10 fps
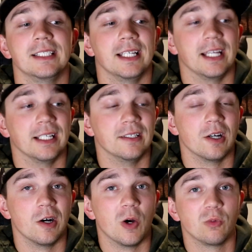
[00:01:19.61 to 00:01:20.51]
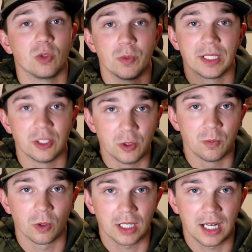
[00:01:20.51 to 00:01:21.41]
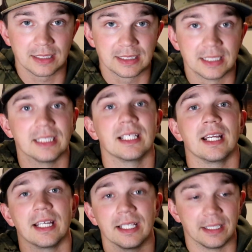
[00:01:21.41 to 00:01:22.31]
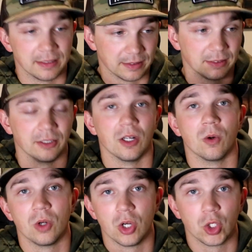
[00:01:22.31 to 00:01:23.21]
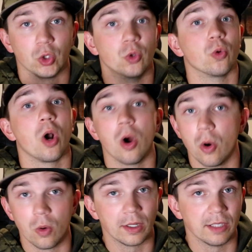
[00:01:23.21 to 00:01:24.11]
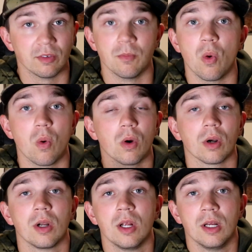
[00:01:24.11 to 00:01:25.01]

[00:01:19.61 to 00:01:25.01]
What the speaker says: and hopefully we can do more content and, you know, grow even more.